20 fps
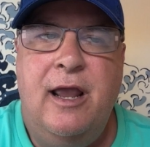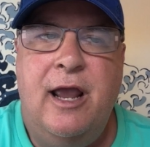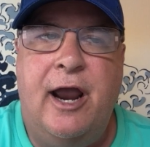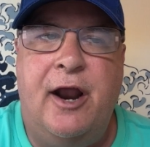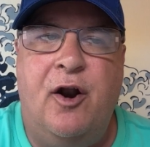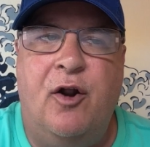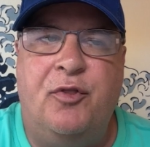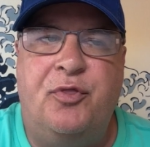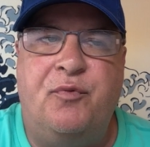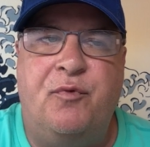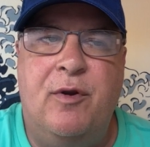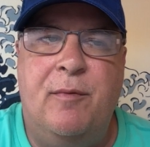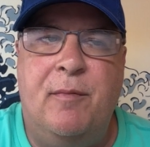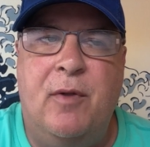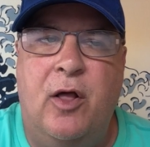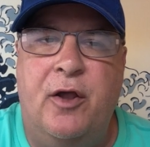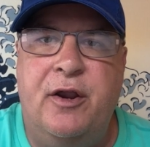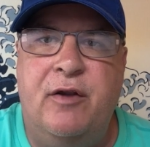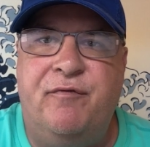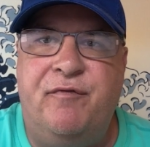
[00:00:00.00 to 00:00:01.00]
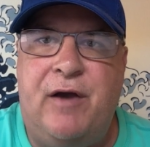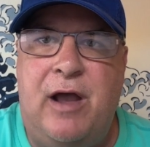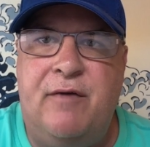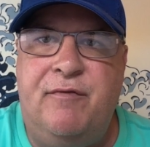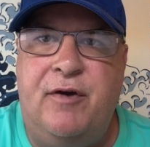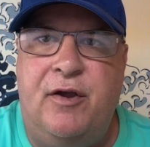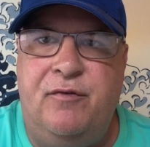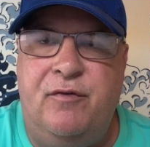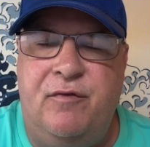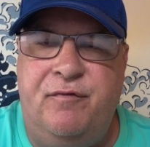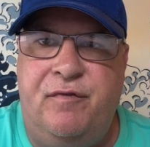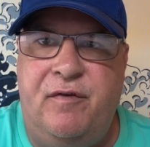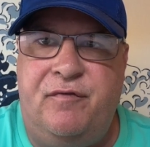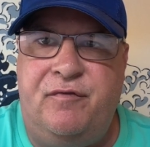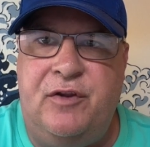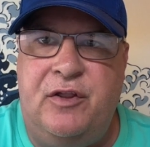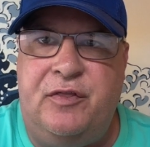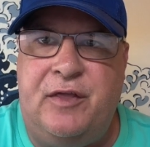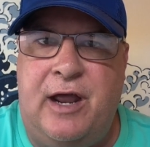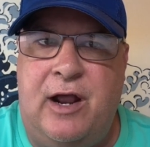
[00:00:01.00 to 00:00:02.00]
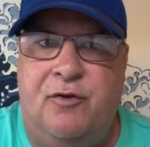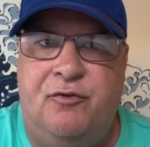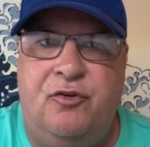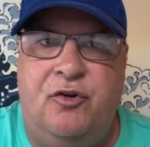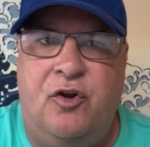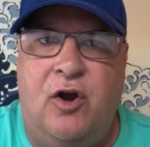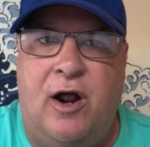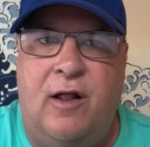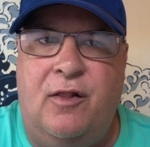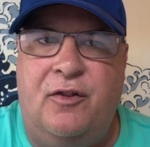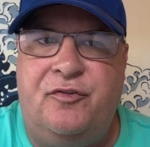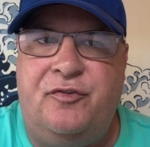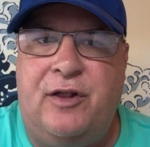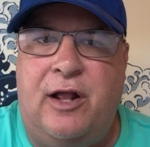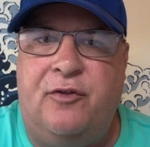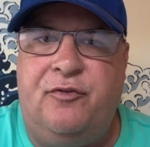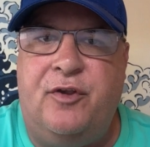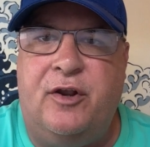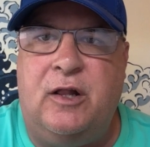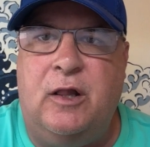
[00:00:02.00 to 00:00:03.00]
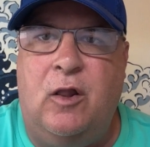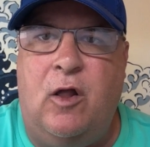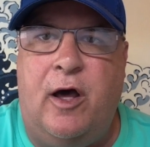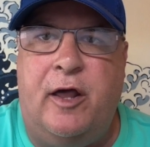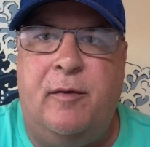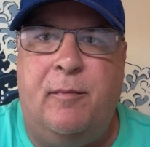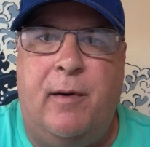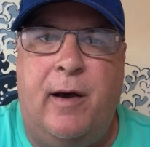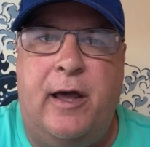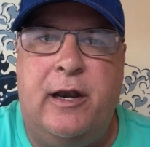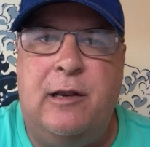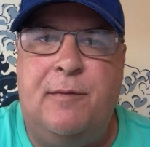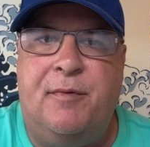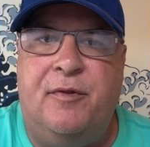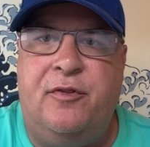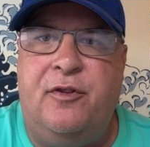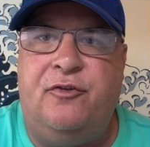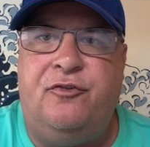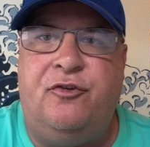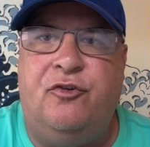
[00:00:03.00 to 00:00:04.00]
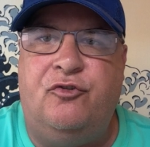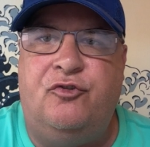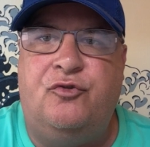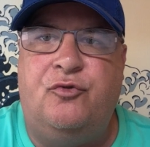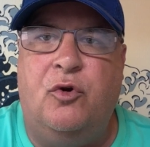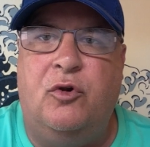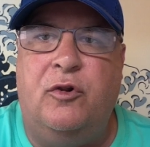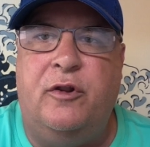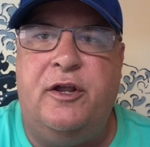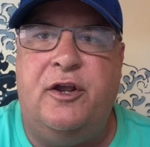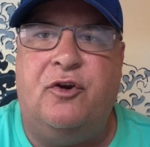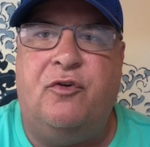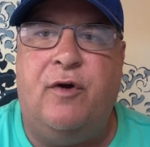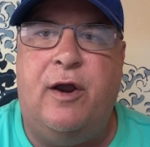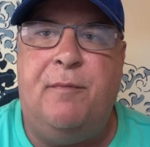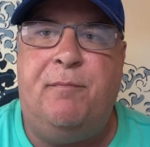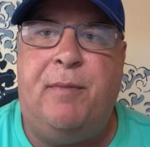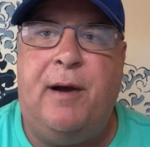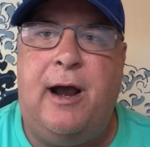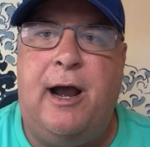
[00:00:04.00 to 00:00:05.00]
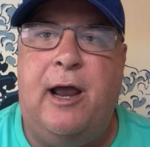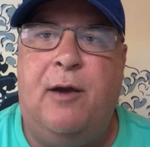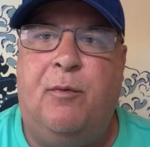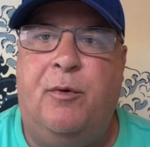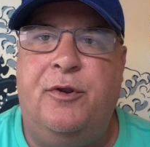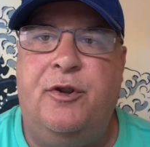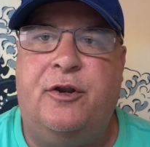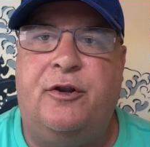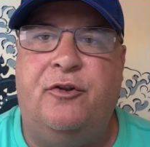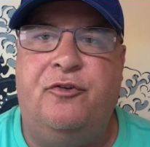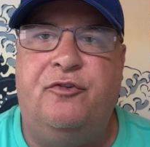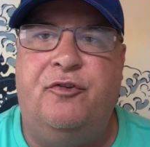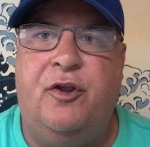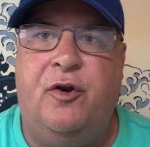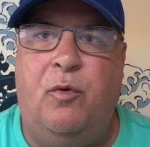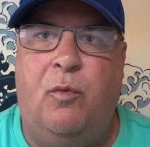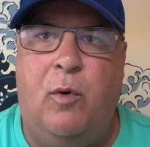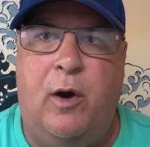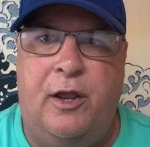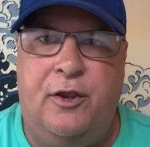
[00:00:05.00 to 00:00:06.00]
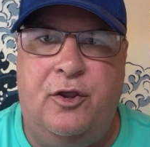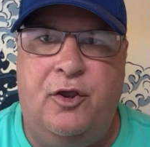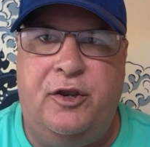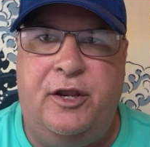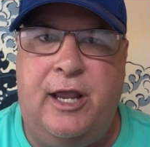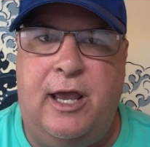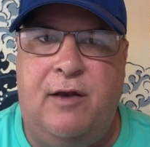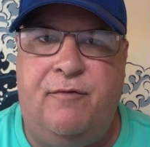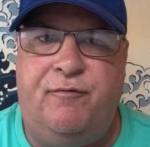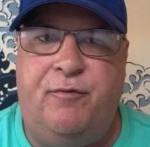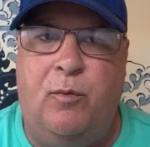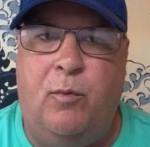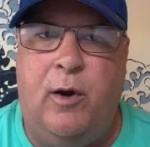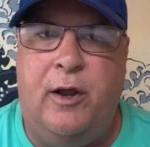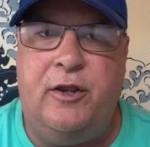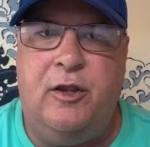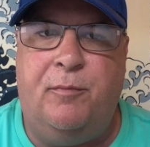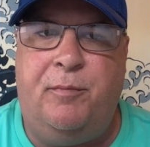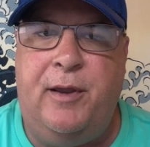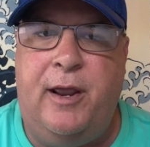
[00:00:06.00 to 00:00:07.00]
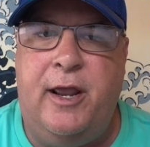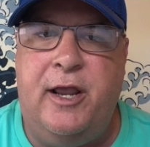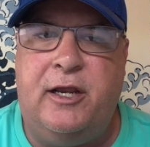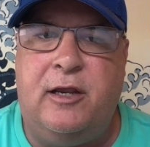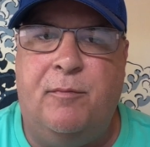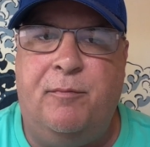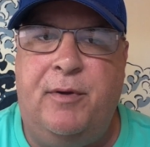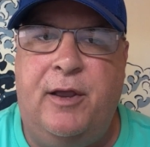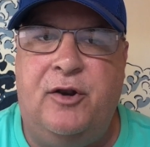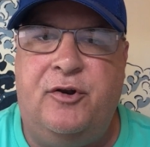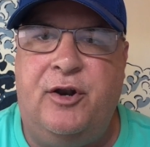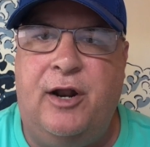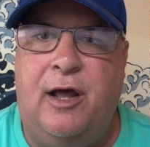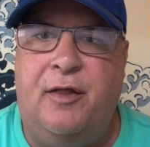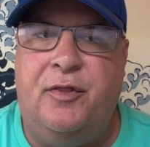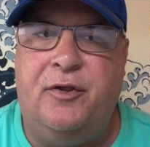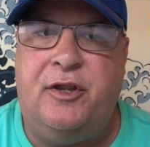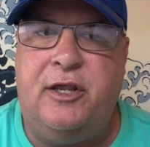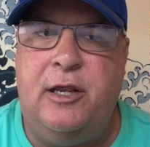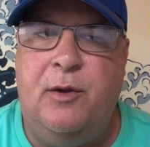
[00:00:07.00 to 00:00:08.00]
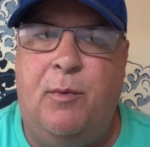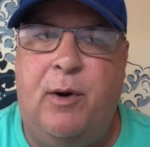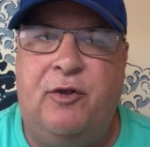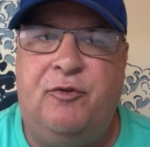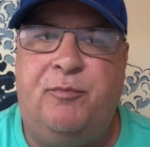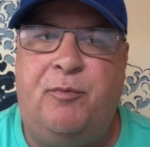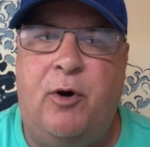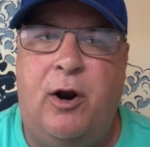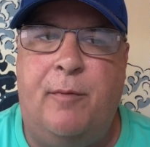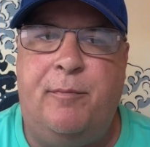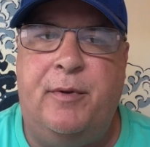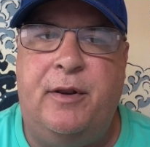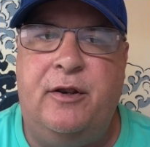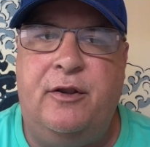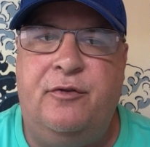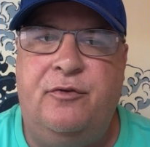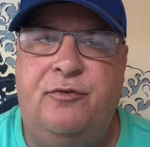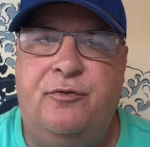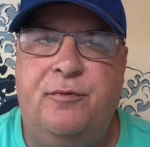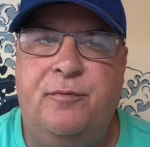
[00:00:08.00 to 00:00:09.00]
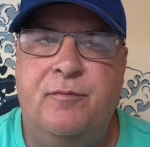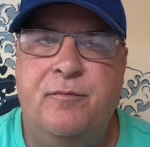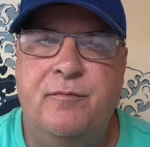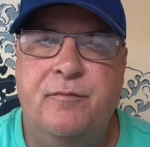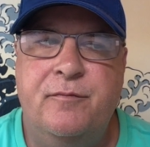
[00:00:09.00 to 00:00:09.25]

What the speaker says: I know $3,550,000 sounds like a lot of money, but this is truly a great buy when you consider what you get for what you pay compared to other Key West properties.